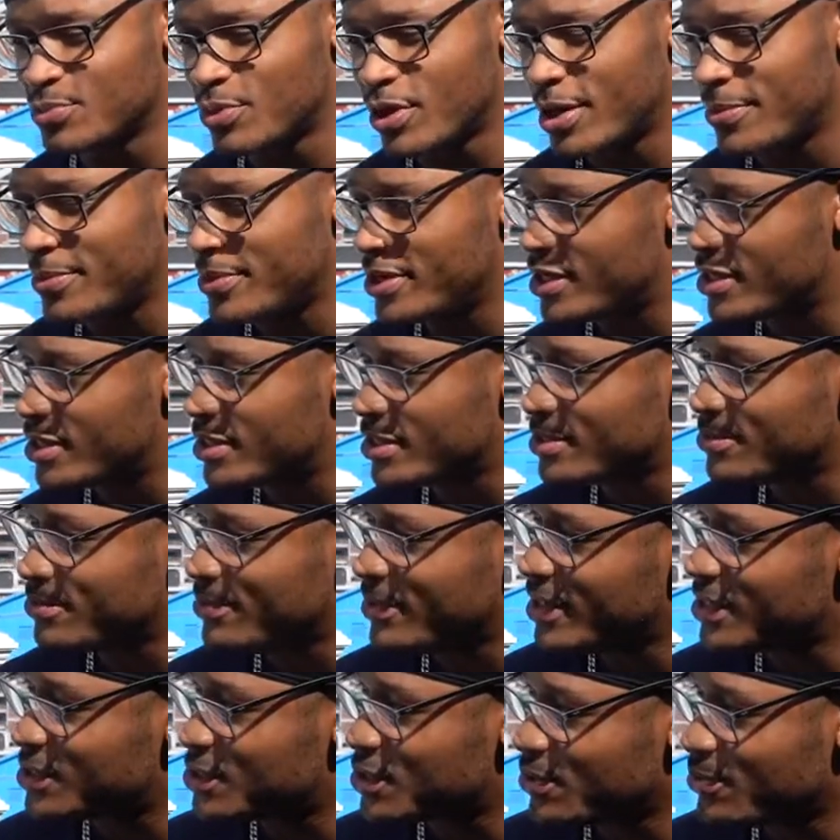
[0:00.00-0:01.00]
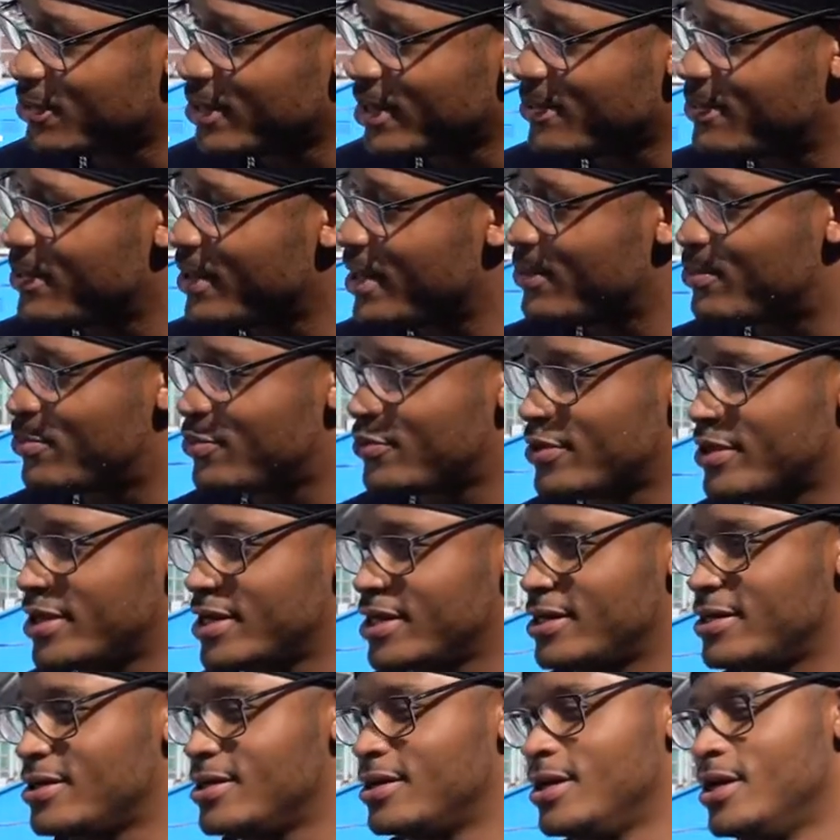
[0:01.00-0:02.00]
brought me to meet so many people
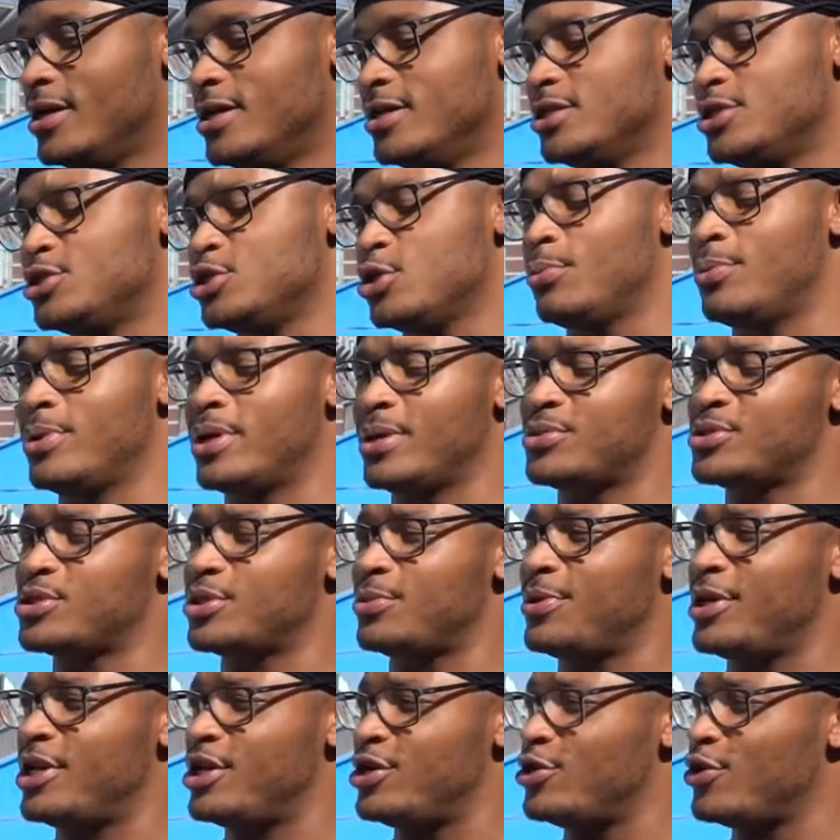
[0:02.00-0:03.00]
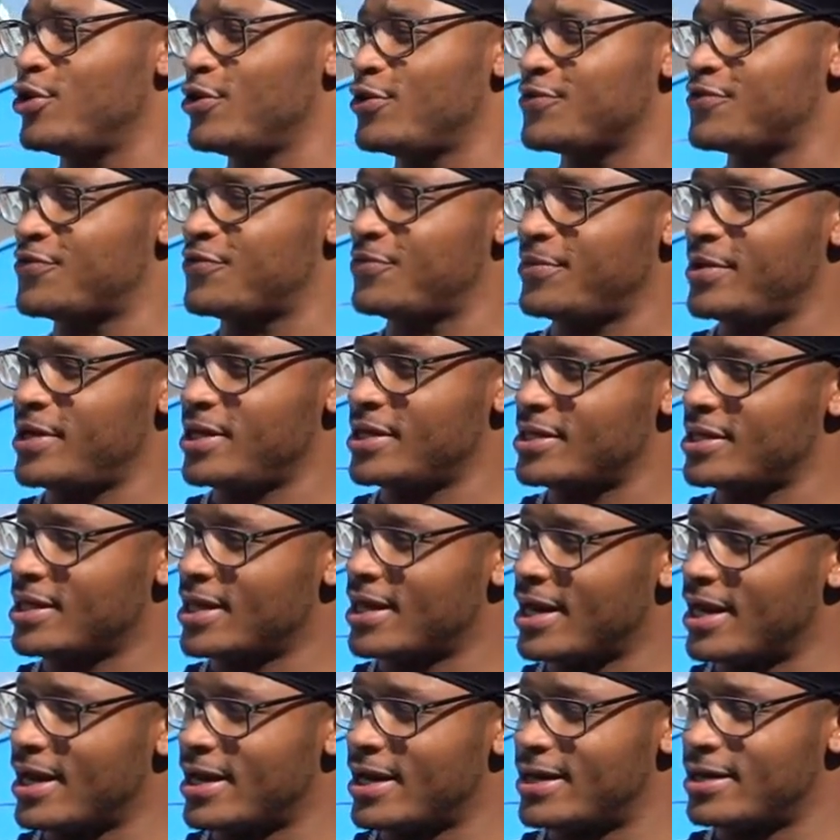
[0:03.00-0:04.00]
and just open up so many doors for me that
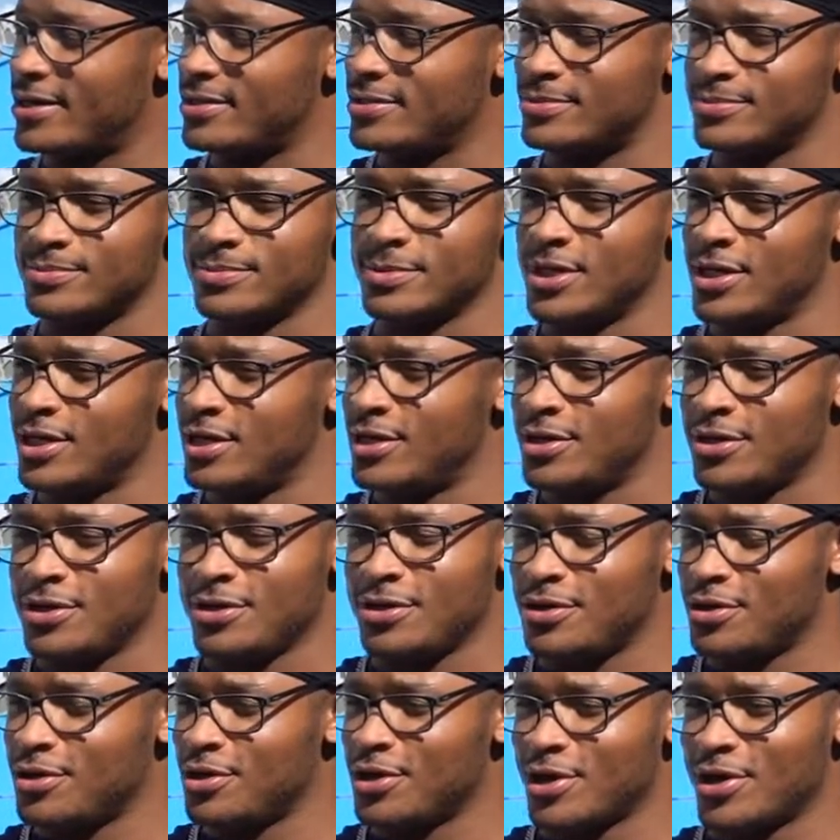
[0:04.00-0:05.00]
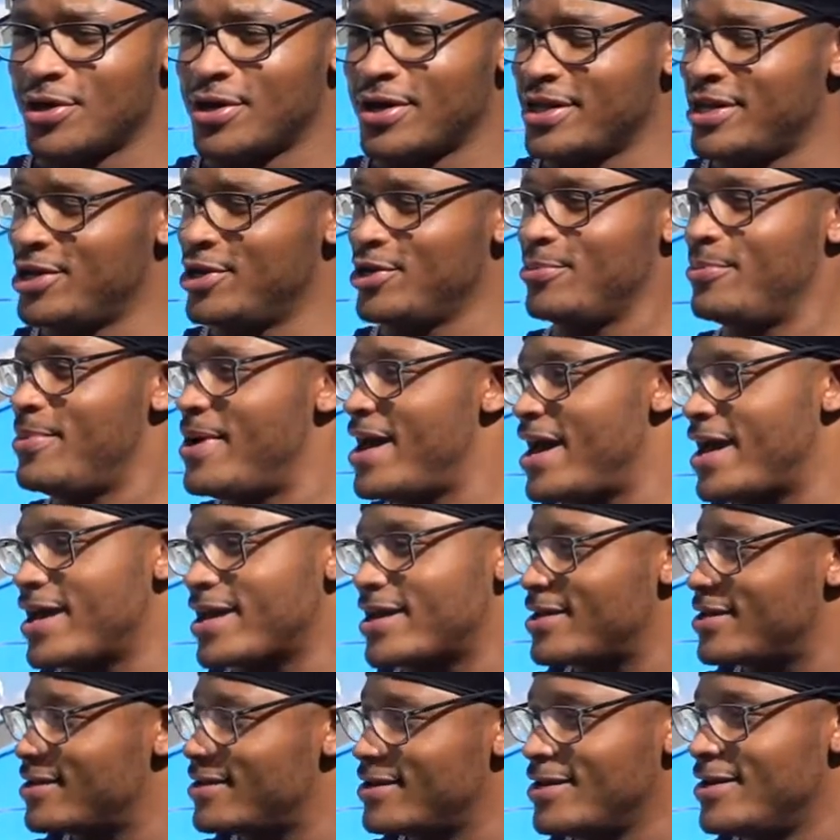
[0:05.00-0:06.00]
a year back,
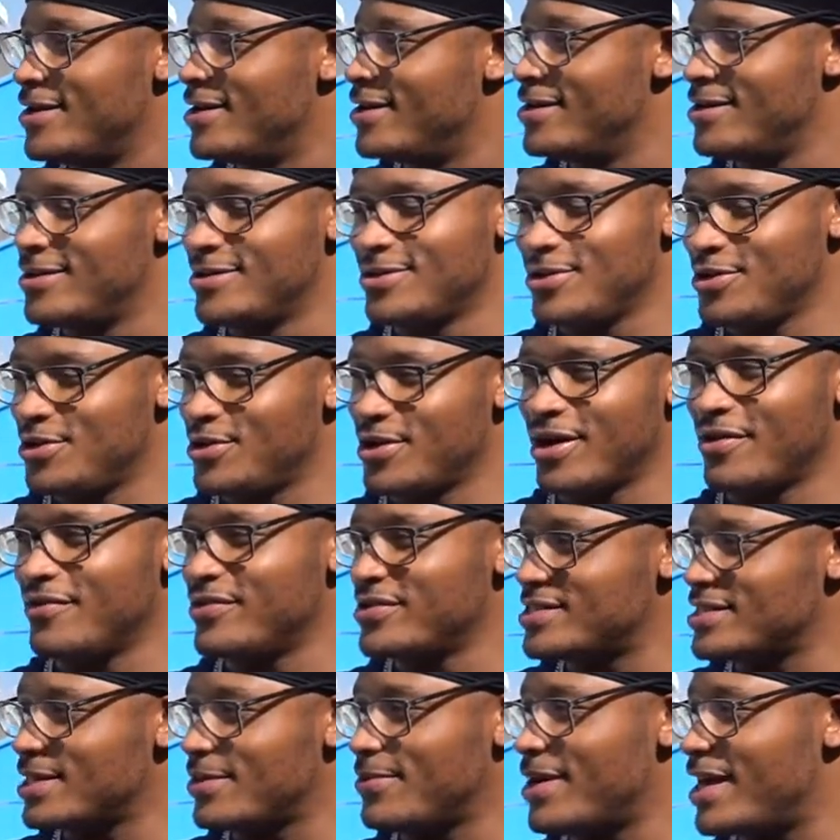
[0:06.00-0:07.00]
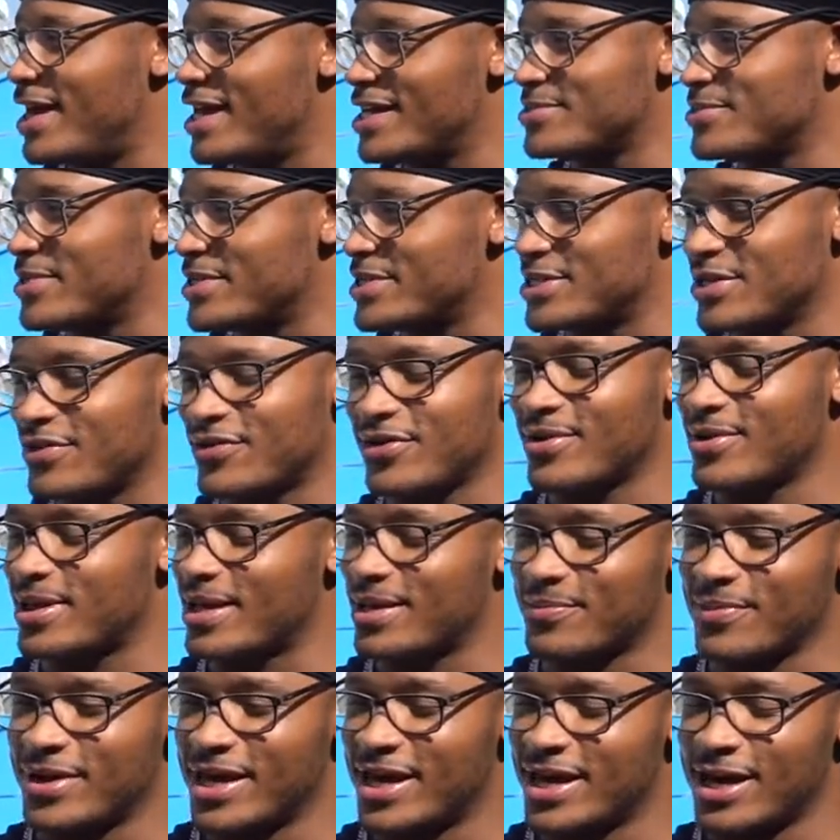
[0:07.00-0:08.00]
every time I ask myself, I'm
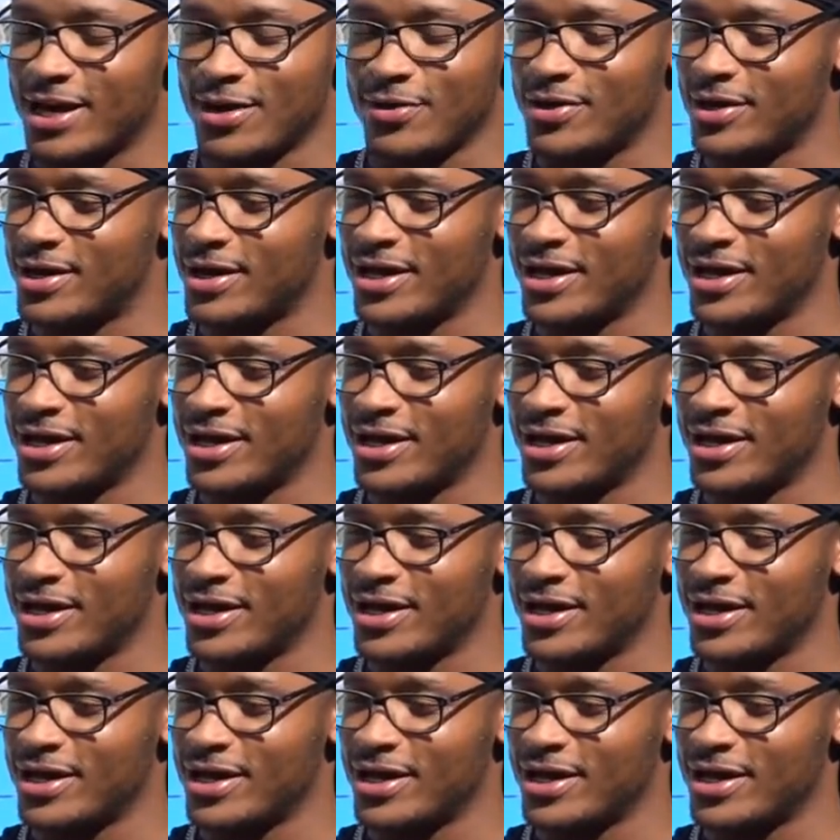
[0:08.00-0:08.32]
like, man, I would have